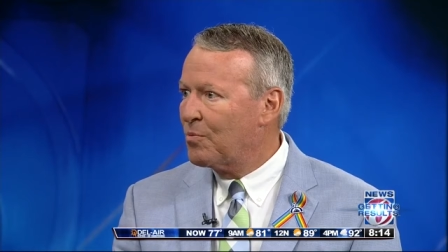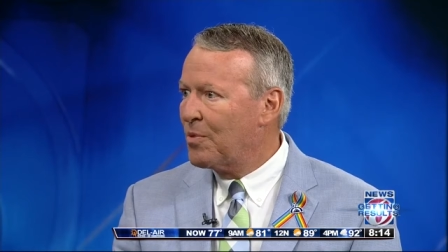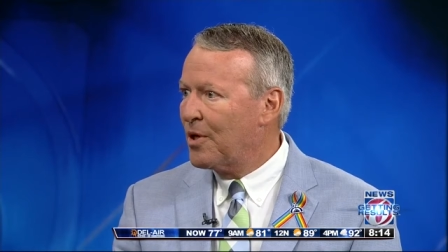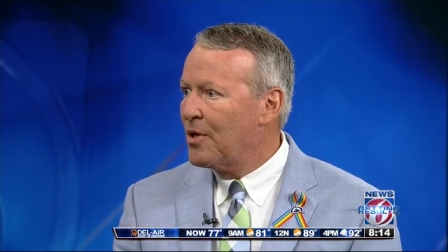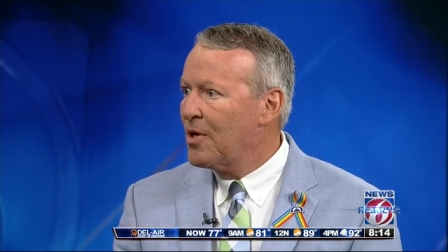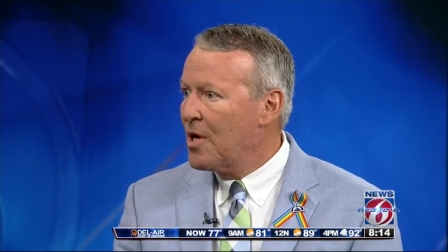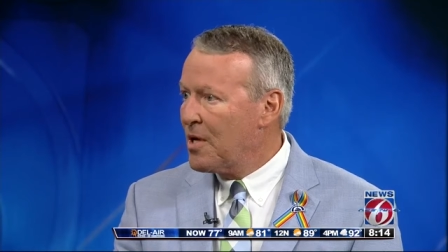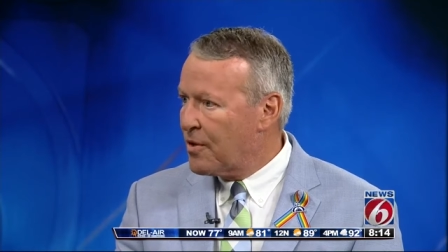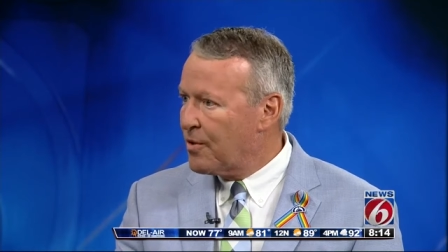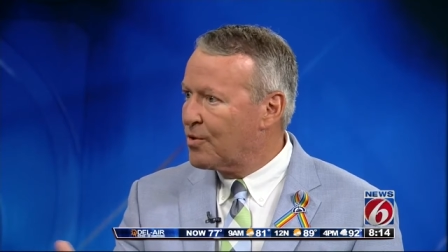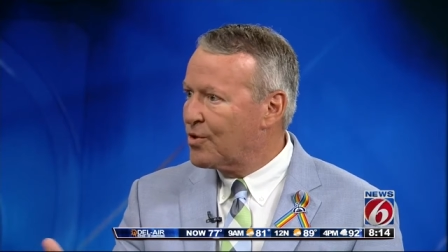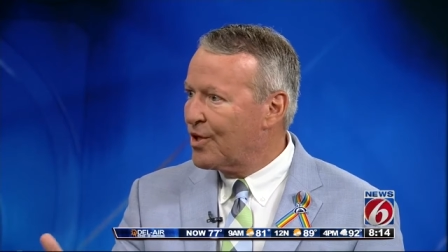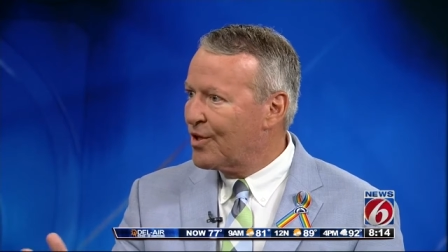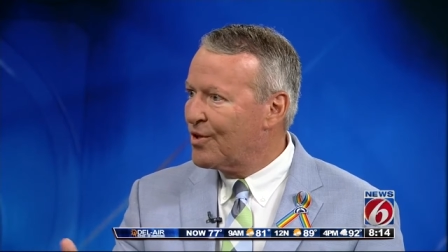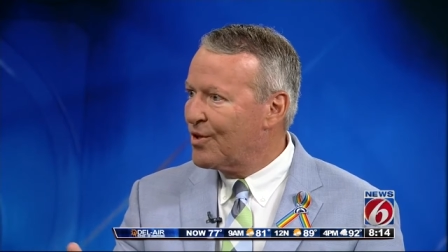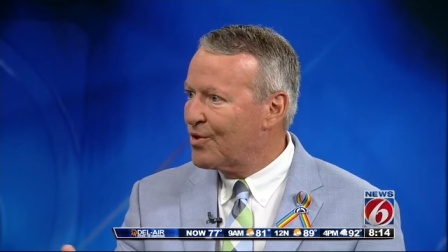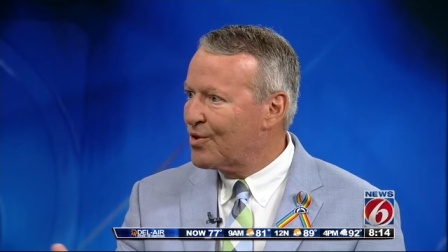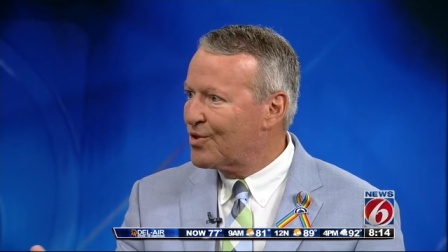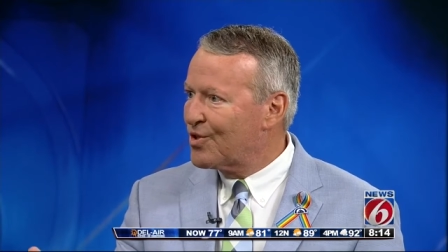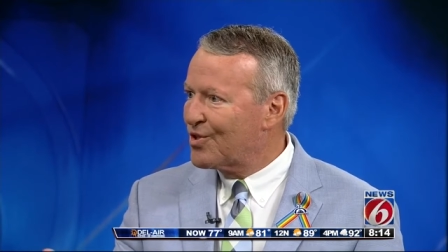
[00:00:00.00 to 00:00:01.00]
But there's
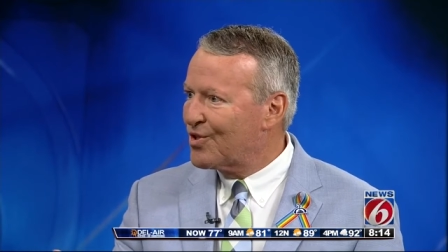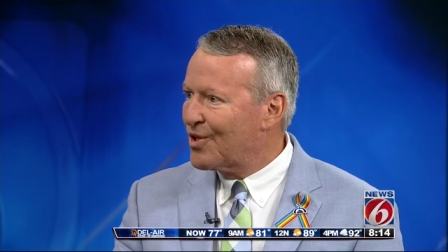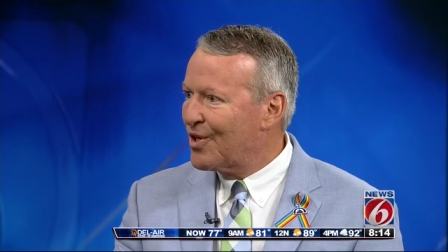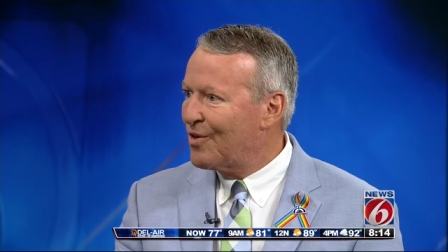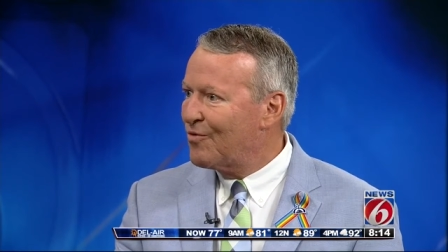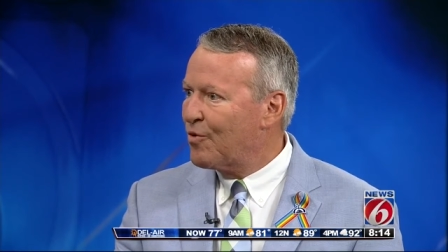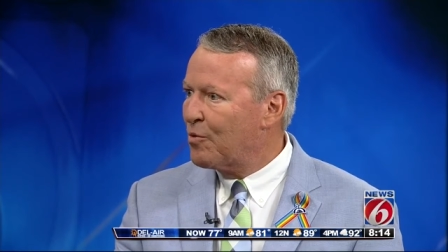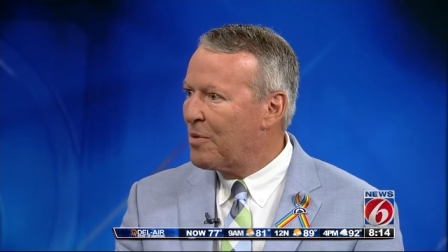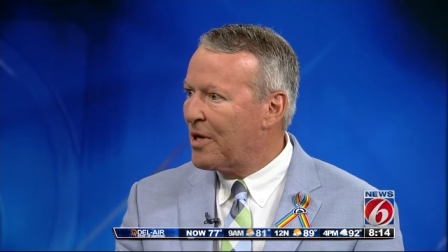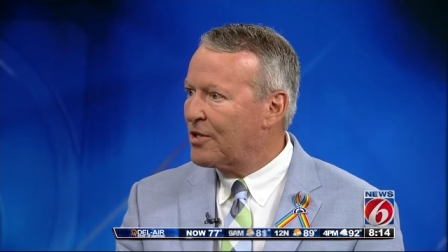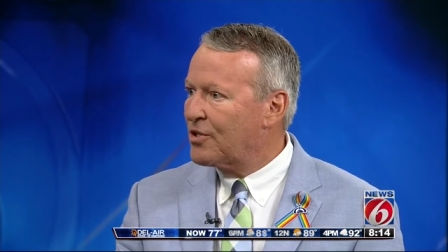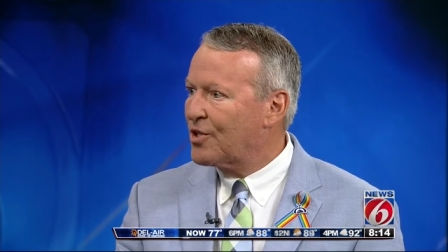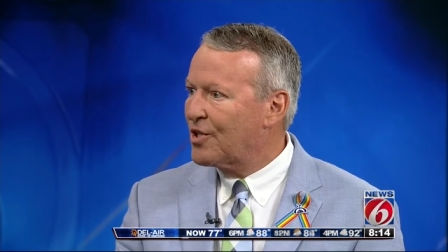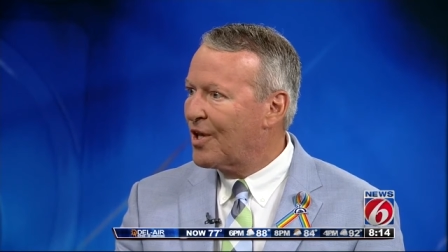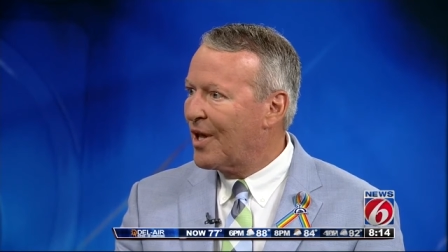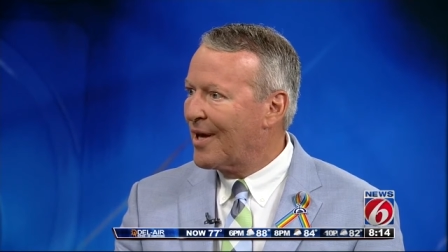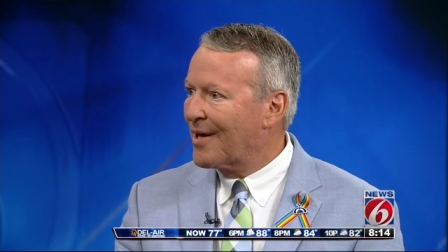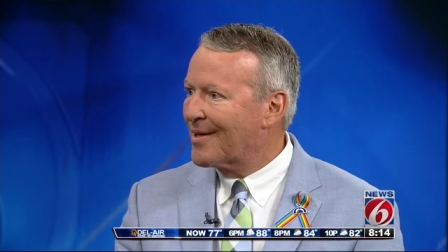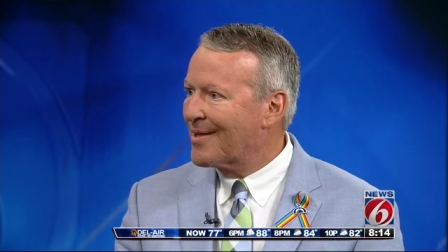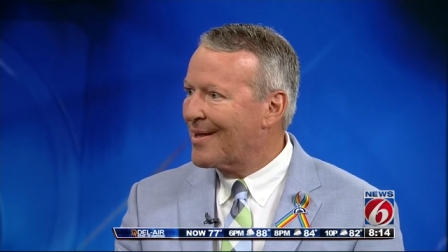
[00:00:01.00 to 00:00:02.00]
there's information
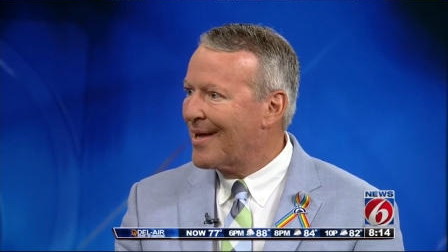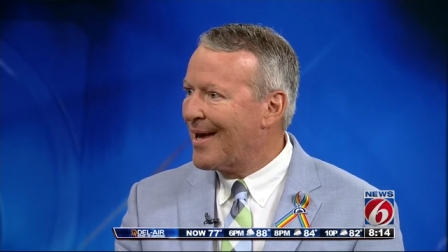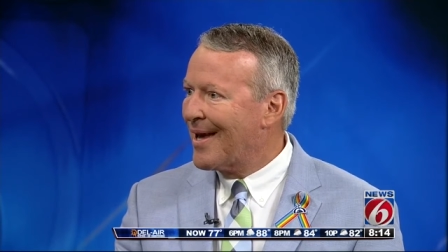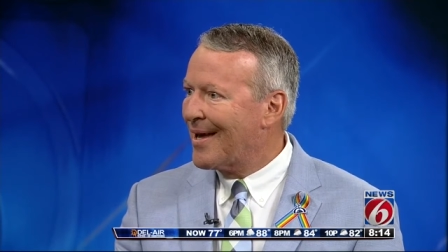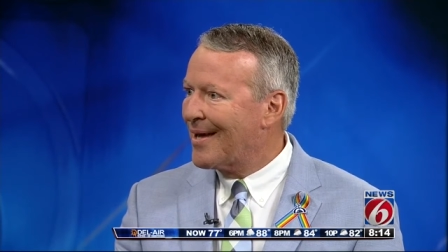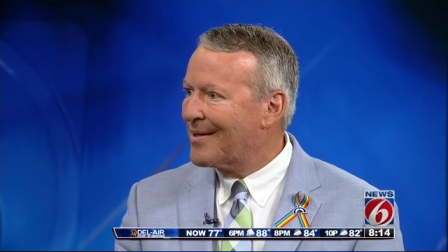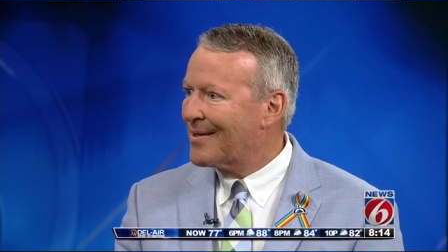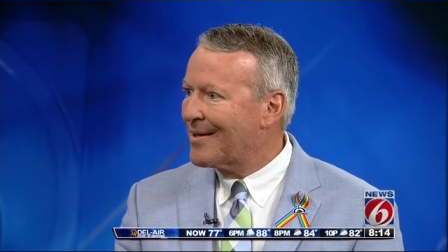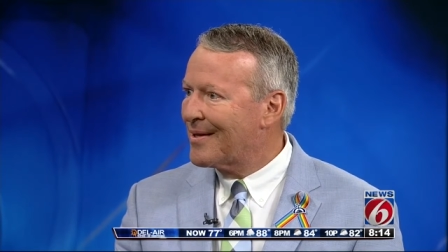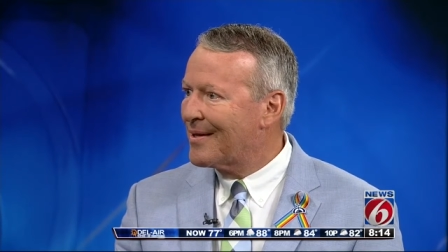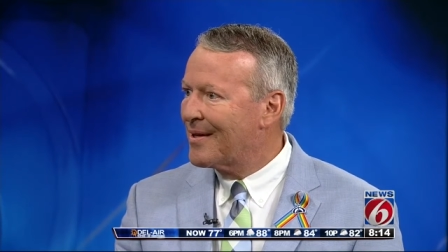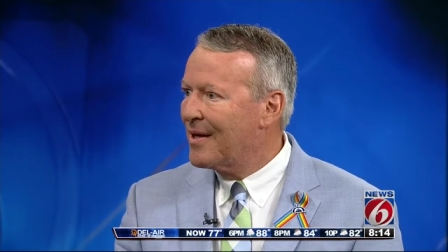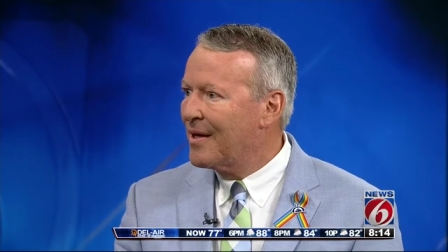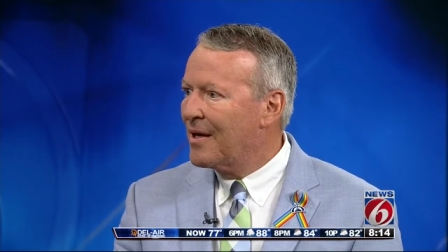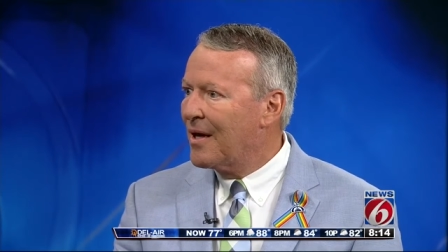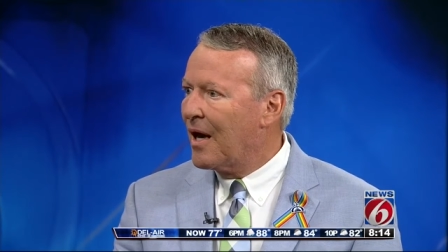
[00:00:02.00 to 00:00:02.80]
like that that